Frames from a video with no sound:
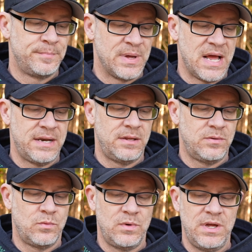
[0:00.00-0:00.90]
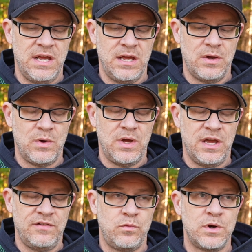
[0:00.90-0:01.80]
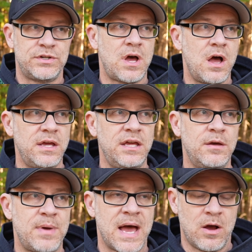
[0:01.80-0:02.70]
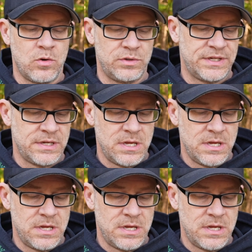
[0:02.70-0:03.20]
But if we're talking about